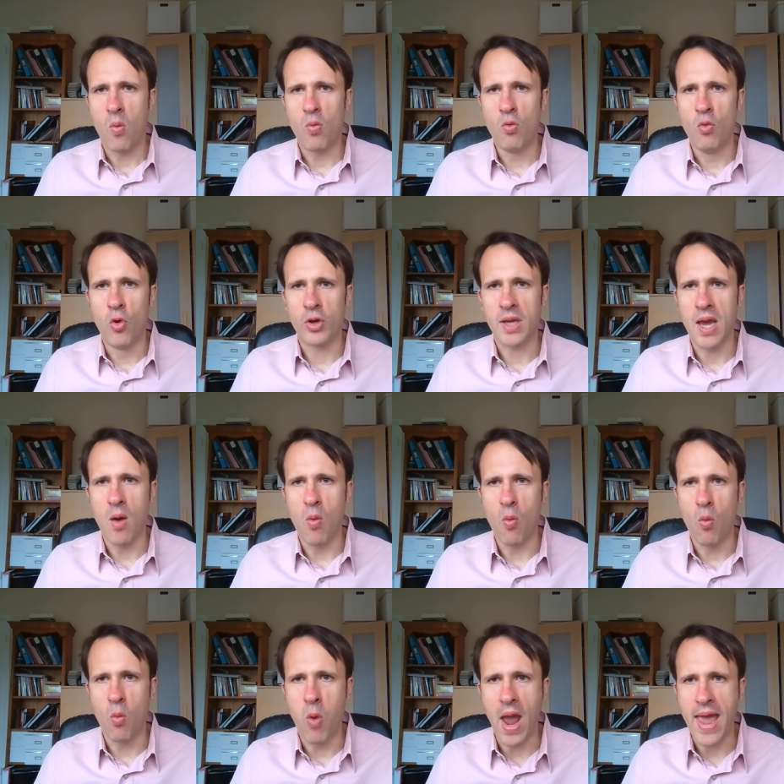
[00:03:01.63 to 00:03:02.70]
look at
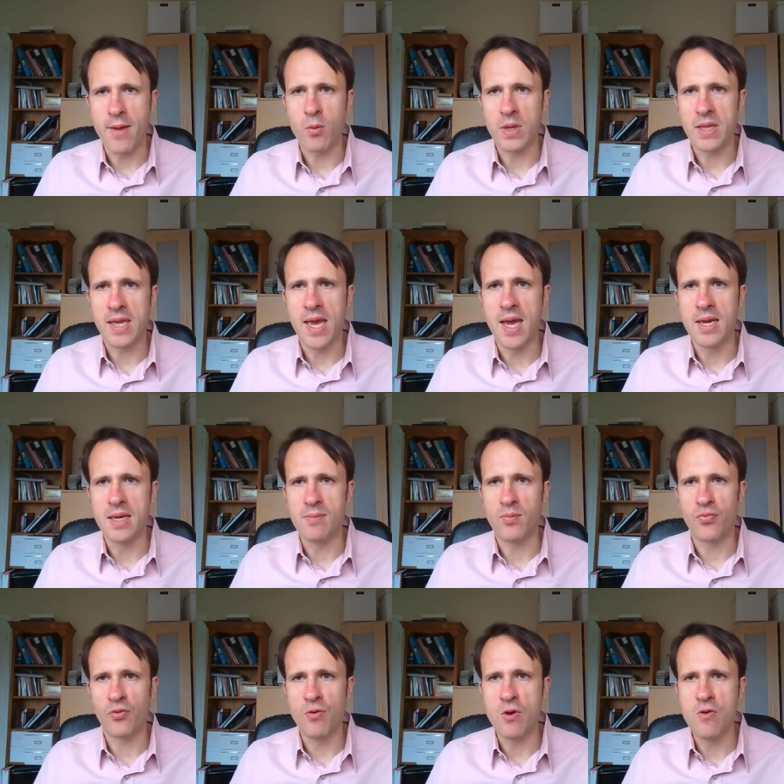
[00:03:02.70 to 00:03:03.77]
where we can
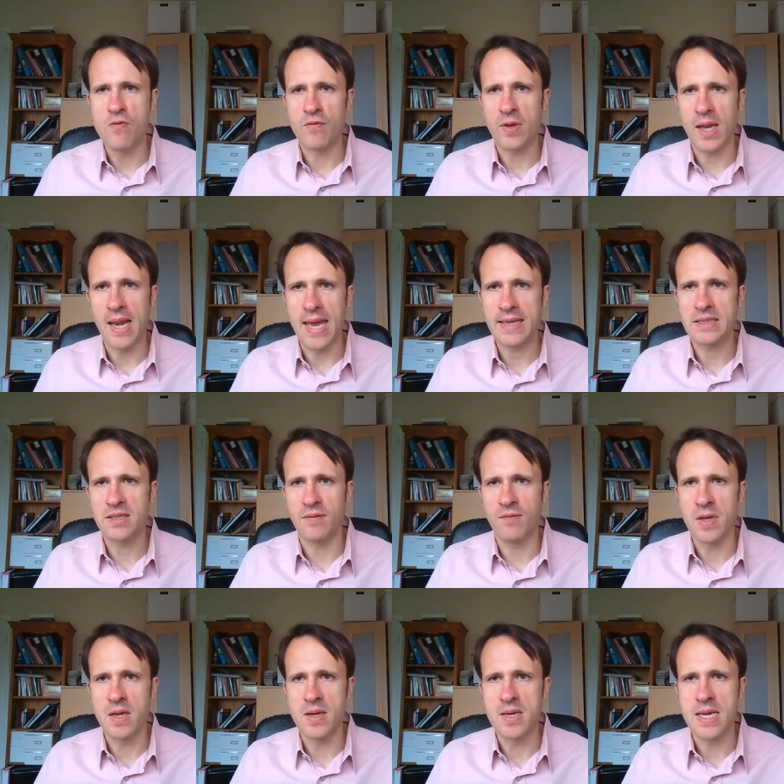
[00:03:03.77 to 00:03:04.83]
improve
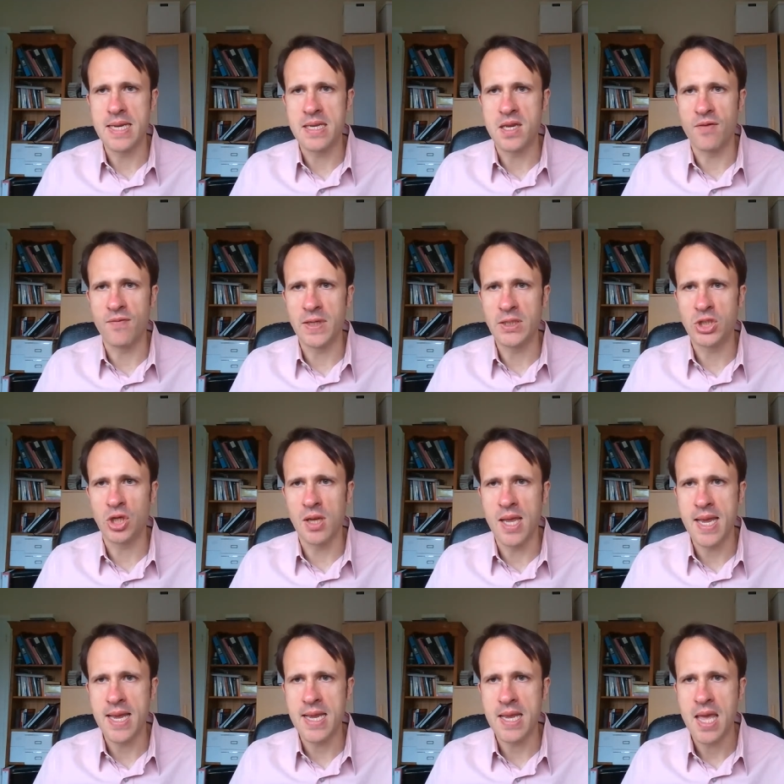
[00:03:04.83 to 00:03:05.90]
collectively and
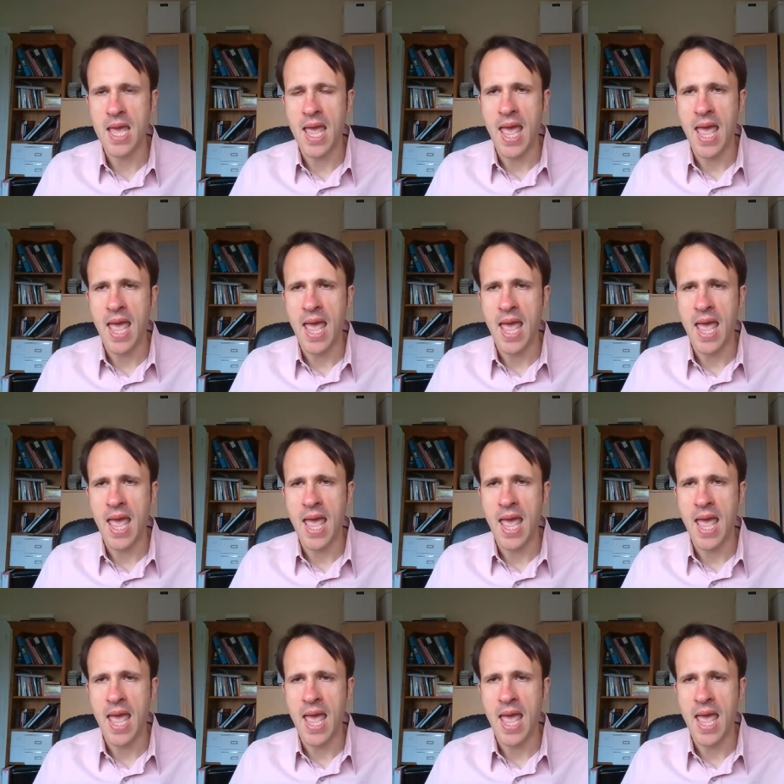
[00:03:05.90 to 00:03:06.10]
individually,